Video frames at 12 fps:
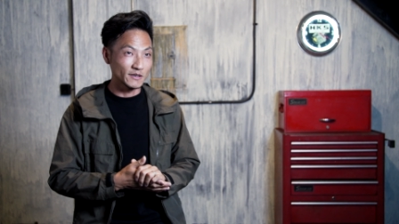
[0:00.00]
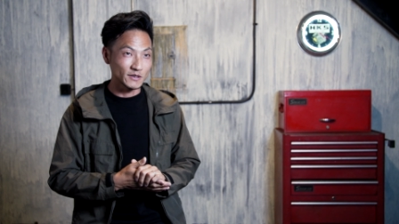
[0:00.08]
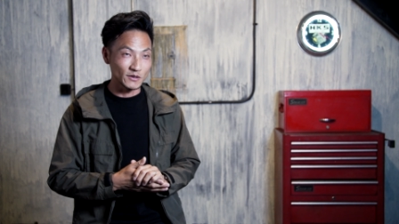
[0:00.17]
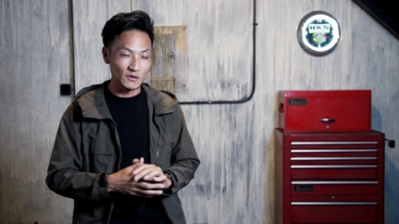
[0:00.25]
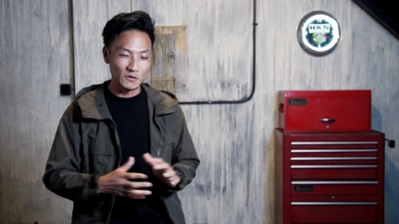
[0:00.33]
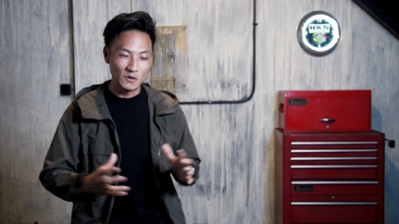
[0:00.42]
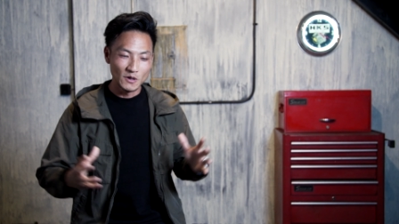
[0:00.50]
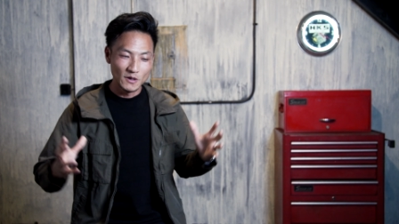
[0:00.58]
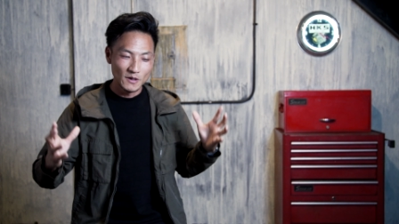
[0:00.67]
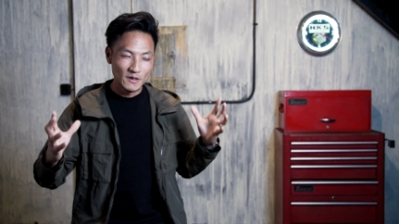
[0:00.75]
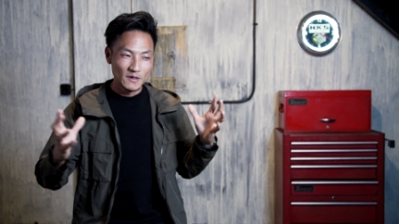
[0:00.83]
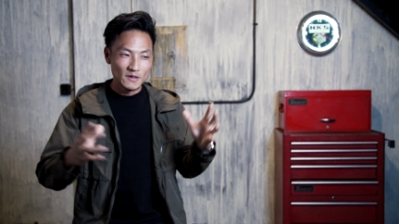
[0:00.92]
So
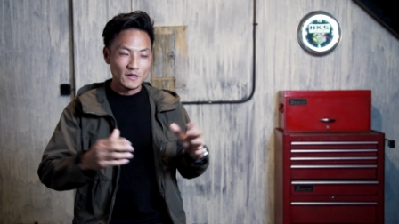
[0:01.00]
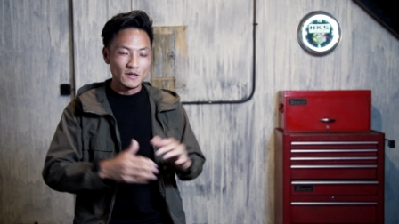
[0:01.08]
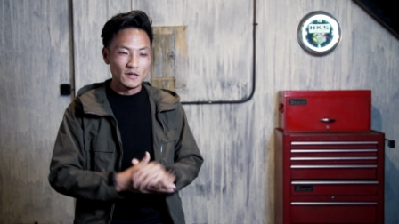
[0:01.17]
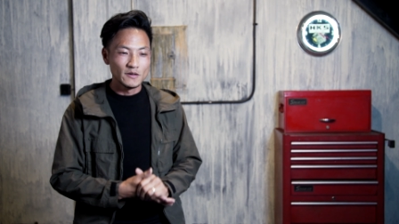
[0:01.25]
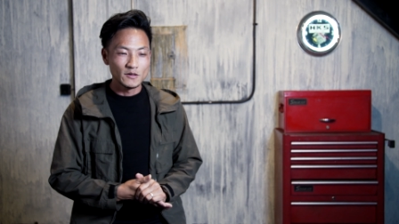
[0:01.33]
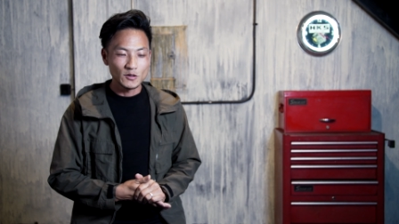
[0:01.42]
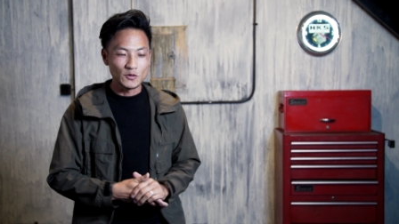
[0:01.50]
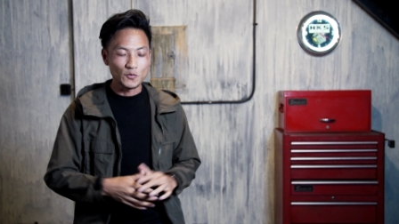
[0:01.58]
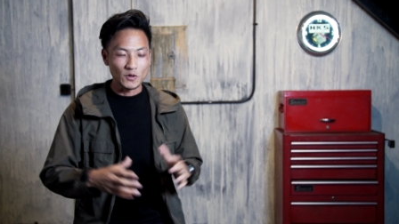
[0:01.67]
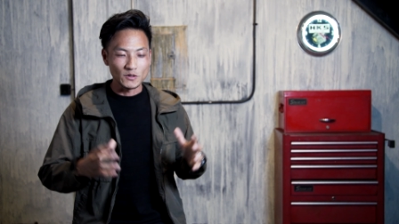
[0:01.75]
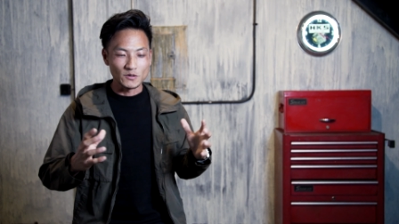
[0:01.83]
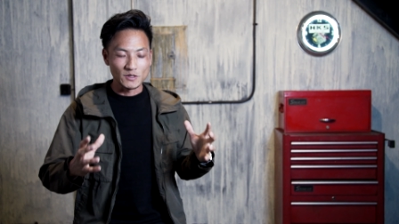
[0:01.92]
looking
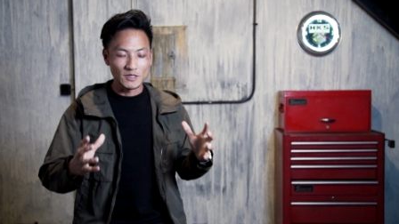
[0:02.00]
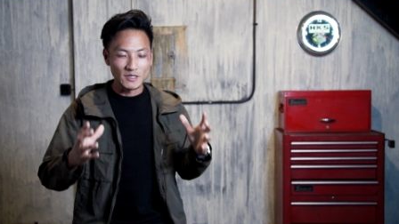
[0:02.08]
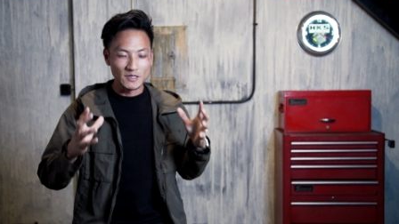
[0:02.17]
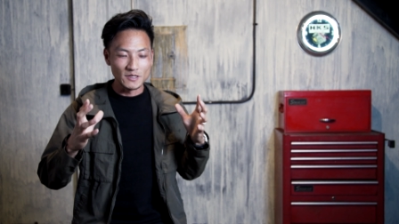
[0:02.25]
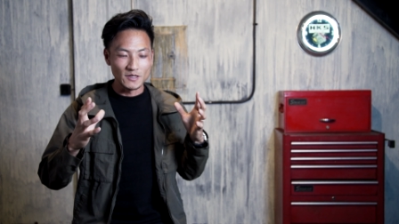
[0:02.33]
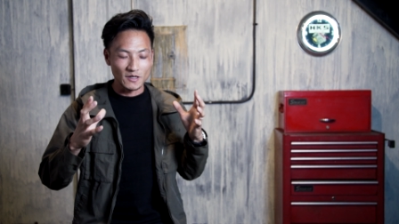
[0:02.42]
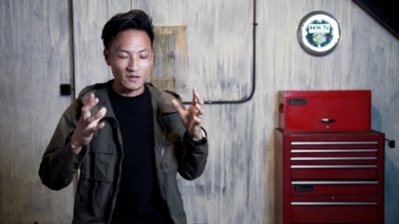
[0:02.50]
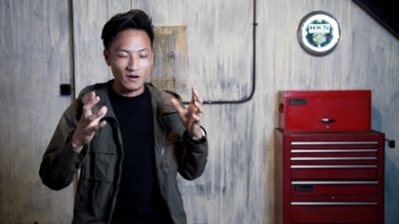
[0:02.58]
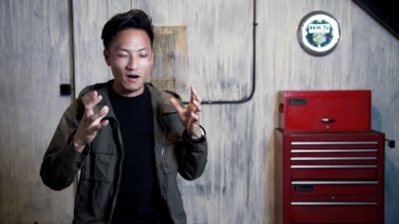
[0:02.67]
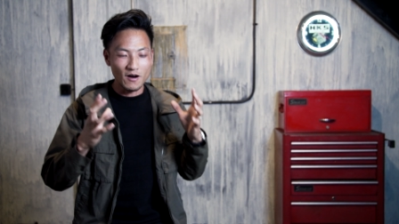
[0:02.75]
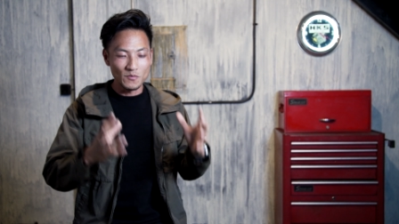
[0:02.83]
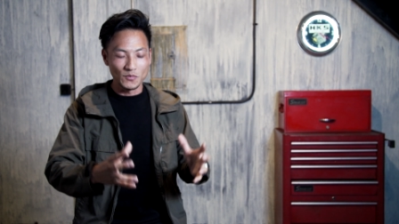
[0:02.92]
forward to see the
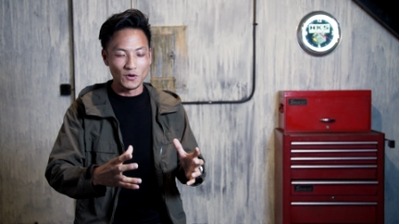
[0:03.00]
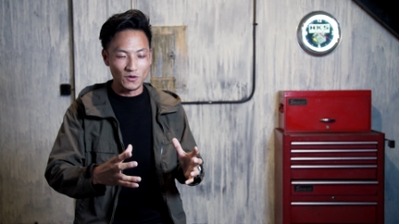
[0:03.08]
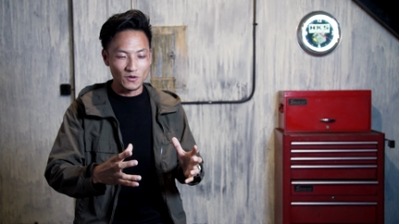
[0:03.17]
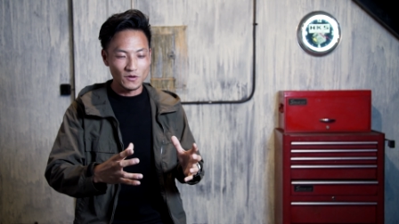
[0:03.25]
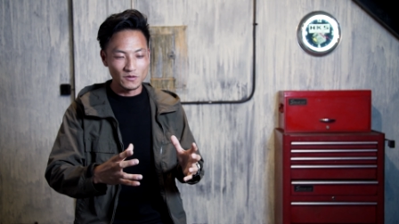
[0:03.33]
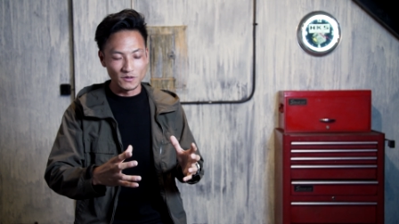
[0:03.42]
combo,